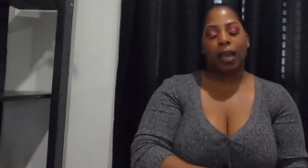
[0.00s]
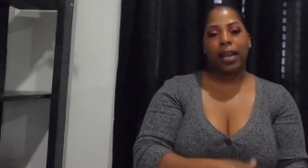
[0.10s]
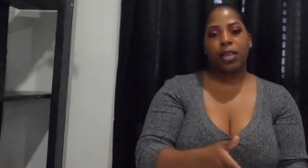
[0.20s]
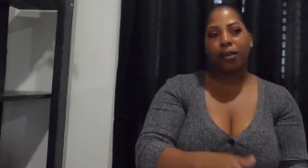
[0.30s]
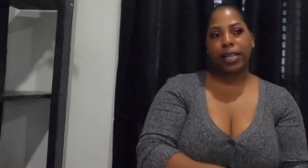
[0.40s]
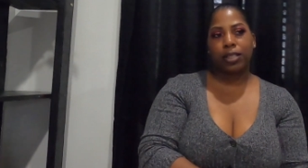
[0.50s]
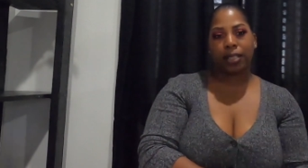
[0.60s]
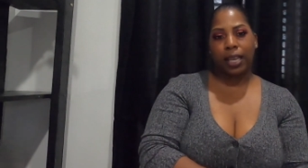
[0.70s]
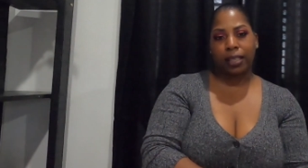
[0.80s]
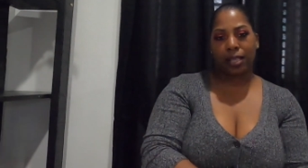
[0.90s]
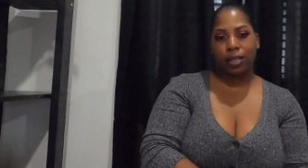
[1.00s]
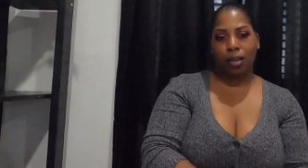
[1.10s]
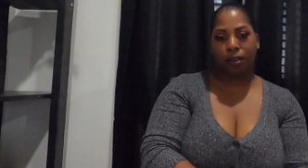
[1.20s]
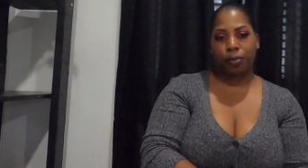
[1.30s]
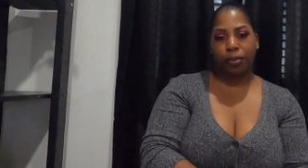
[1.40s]
How do you actually take these
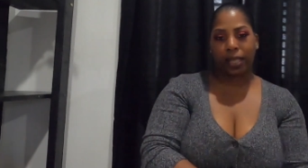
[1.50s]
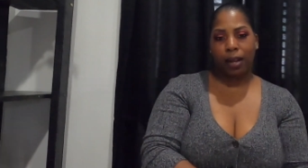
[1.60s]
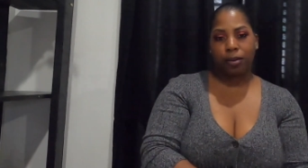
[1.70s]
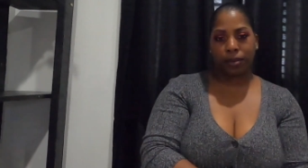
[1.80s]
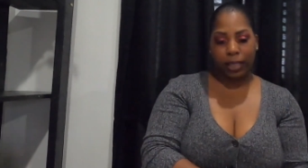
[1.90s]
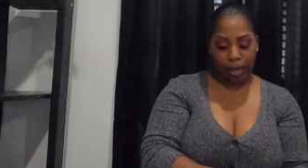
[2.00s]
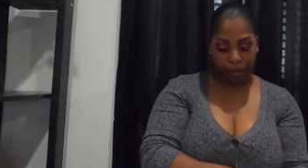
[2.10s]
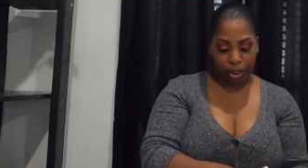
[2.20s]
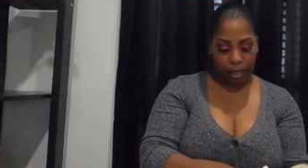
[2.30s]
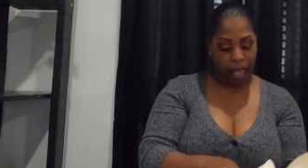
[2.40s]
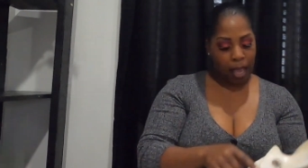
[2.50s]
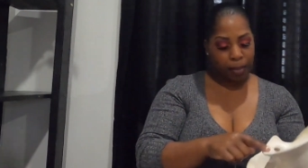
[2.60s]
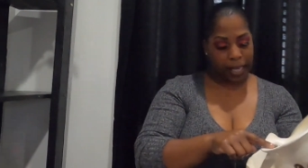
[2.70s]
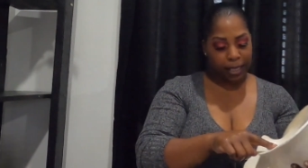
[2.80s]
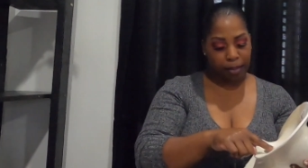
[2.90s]
off without damaging?
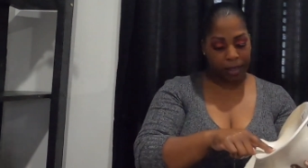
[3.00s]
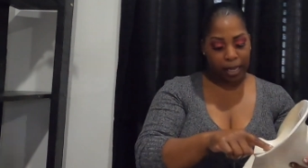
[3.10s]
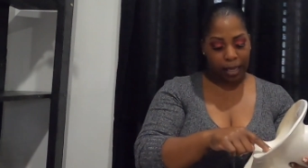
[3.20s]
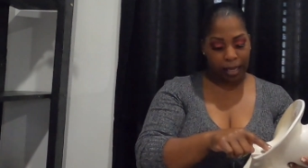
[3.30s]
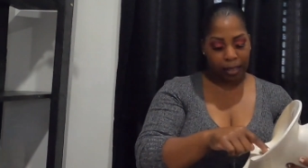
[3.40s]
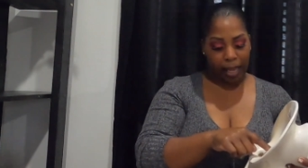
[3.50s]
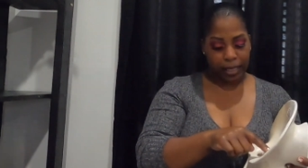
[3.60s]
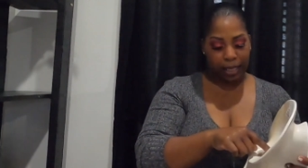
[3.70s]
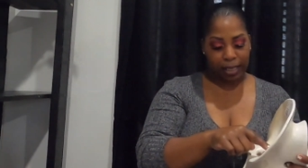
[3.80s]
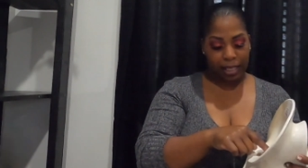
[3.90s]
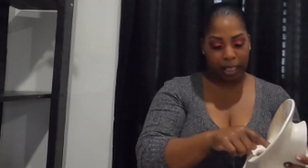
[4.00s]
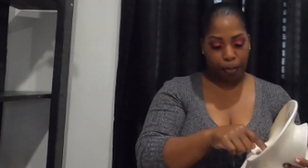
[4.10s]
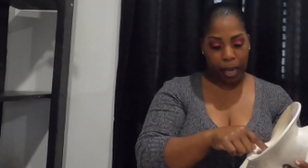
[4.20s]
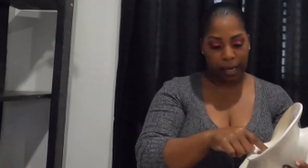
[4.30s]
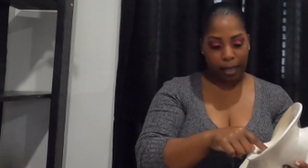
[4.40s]
Because I'm thinking, like, since it's
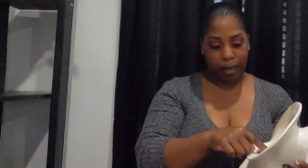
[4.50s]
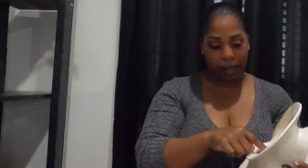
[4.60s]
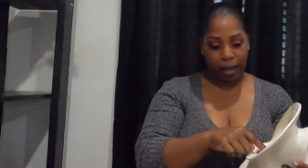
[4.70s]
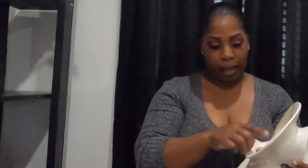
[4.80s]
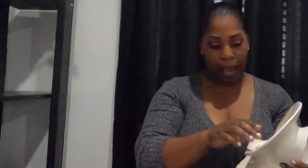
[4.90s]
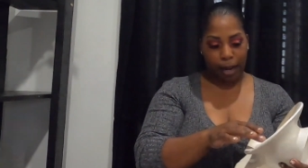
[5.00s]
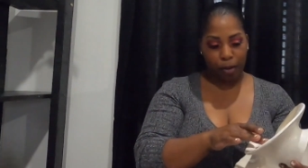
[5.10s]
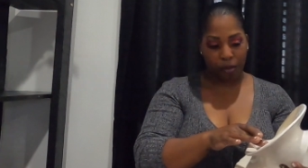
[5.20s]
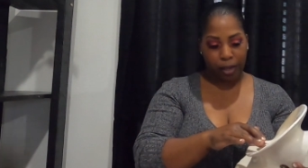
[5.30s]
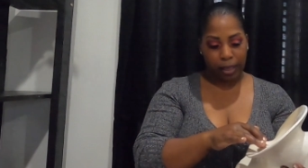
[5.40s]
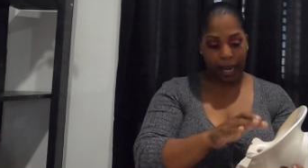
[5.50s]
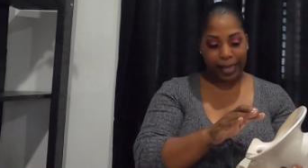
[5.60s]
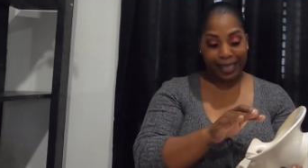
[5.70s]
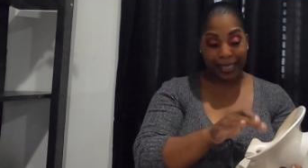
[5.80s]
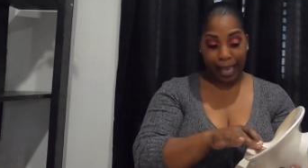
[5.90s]
painted, I don't want to
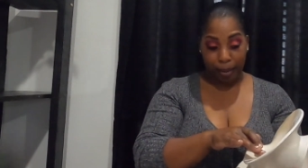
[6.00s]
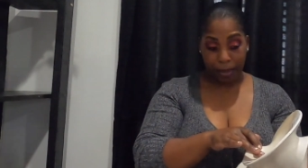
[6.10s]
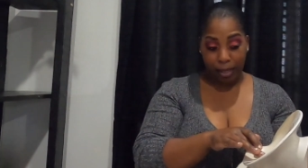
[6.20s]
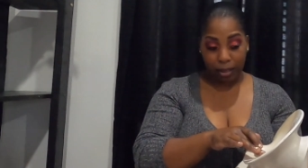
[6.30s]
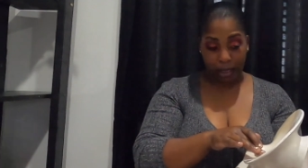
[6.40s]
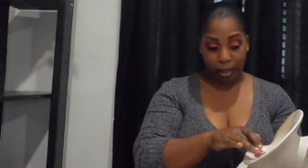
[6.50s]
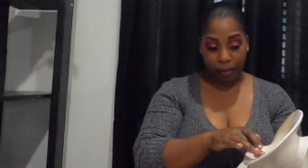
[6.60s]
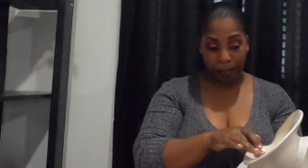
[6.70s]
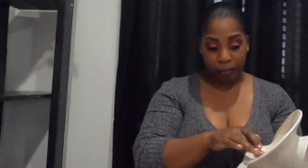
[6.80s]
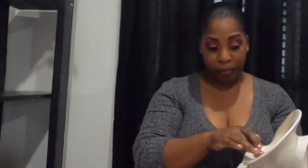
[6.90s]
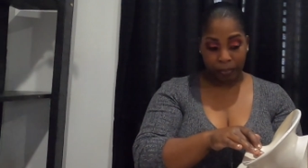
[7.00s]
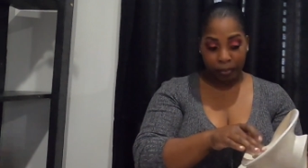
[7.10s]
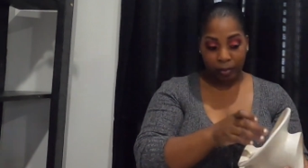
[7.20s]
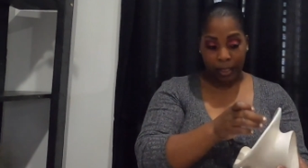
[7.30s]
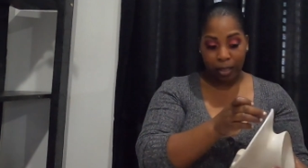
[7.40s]
like damage.
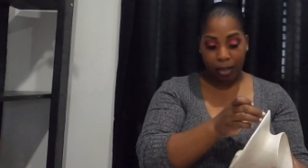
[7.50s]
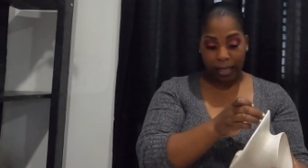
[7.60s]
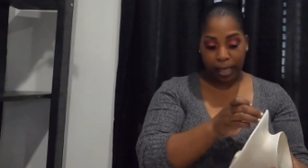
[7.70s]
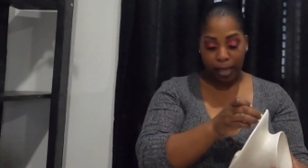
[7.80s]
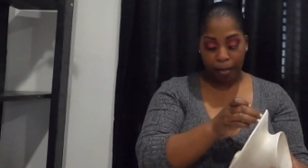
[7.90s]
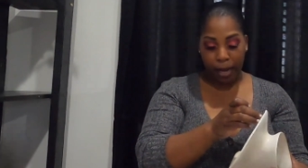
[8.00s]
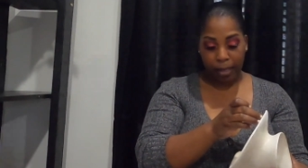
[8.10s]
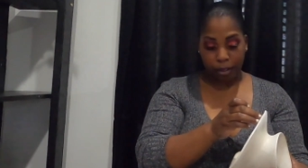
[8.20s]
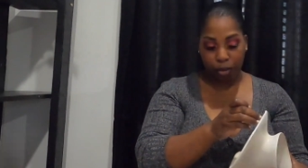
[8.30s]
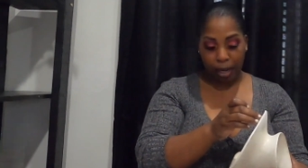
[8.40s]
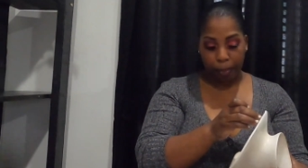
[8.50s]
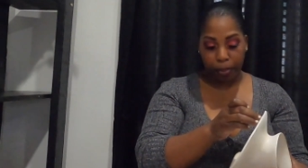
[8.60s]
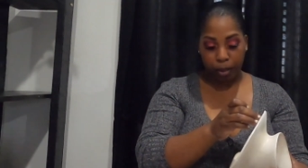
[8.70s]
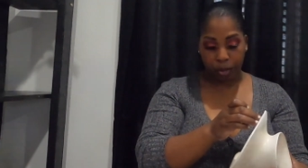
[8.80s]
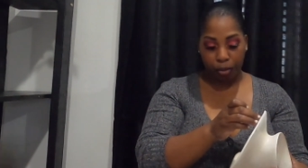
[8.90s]
So I think I'm gonna have to try to
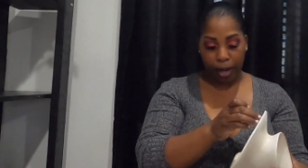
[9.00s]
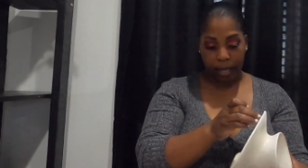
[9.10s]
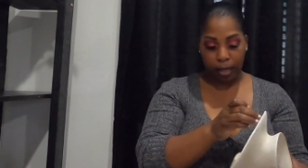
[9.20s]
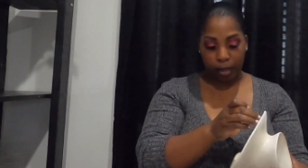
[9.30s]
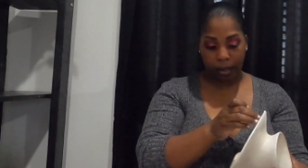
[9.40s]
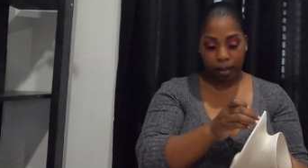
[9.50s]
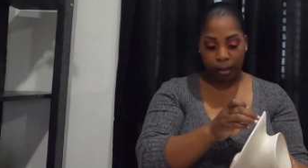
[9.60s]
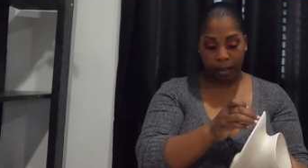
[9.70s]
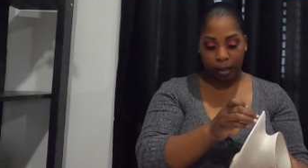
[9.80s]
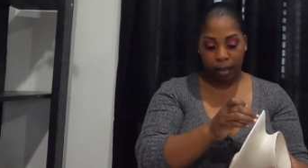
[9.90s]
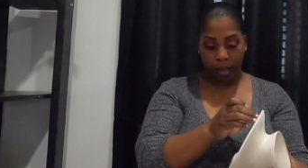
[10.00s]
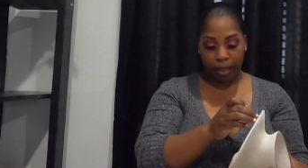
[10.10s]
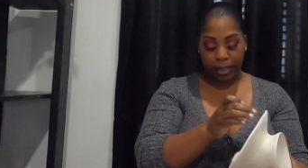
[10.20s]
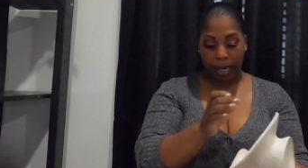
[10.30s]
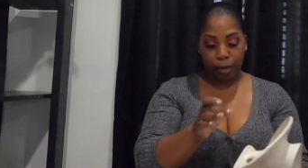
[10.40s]
blow dry it,
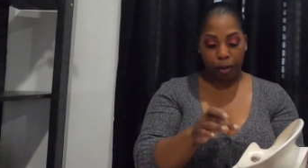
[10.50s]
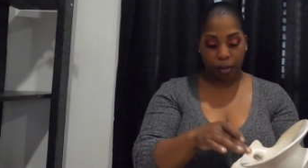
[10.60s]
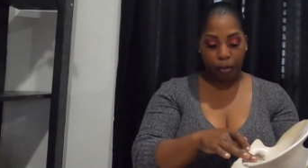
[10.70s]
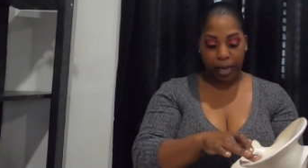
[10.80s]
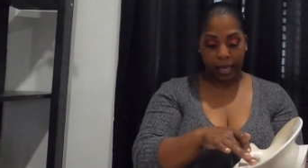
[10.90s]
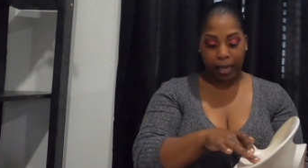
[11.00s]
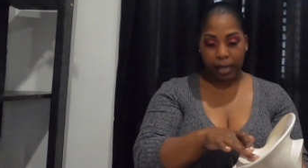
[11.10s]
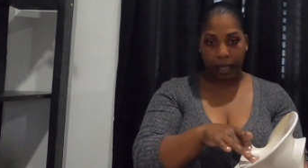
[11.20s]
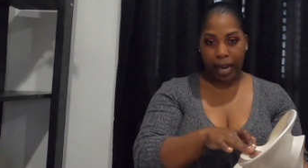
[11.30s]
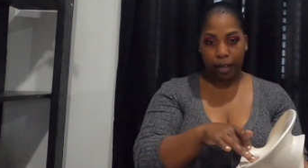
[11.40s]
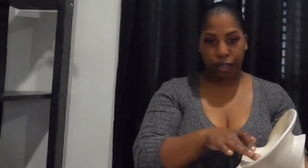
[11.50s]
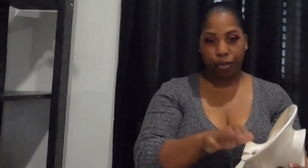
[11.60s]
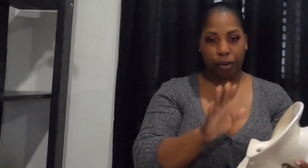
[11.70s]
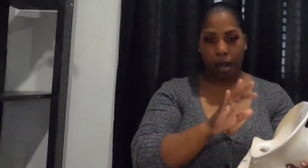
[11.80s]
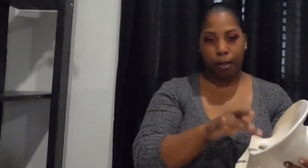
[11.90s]
because I don't want to wet it and kind
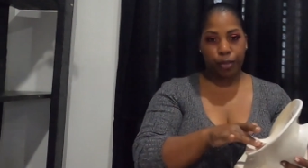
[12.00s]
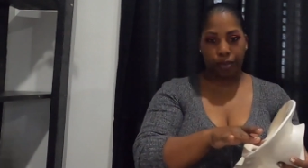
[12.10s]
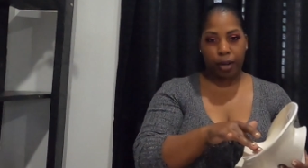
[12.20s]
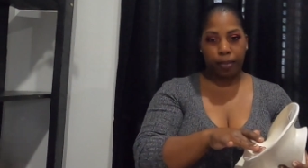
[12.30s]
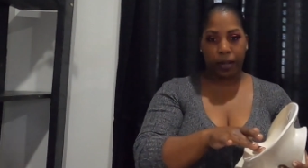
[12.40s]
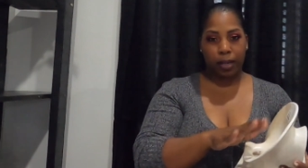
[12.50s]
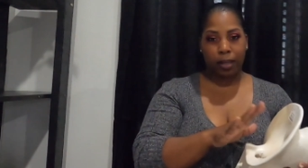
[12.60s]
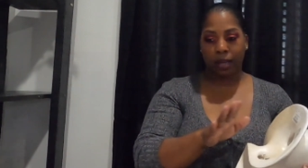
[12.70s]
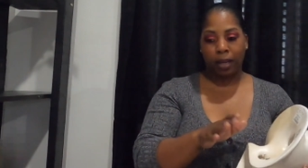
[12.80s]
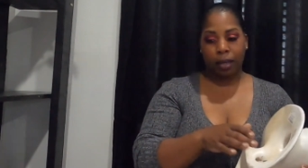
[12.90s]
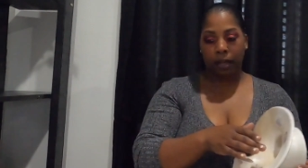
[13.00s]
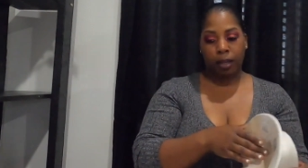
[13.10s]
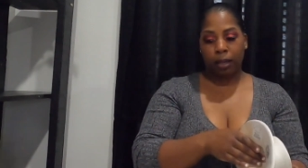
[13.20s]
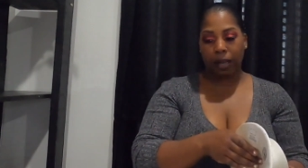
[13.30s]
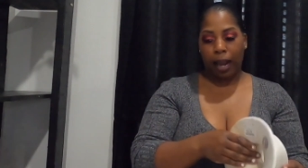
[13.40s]
of scrub it.
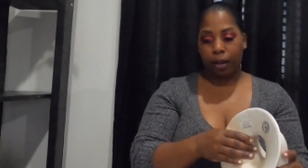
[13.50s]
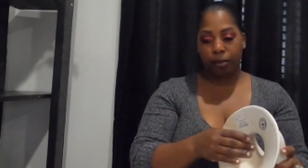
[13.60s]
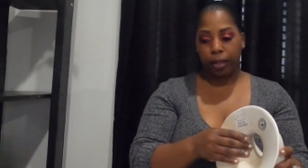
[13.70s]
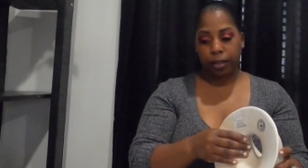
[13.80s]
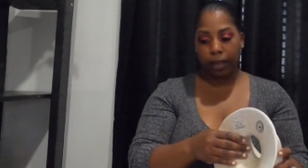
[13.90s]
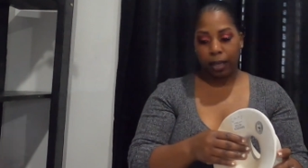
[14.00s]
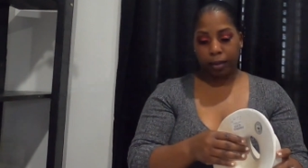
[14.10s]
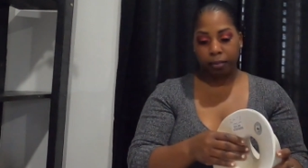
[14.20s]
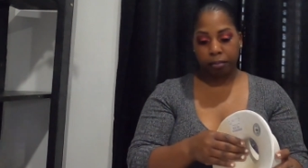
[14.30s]
I don't want to do that.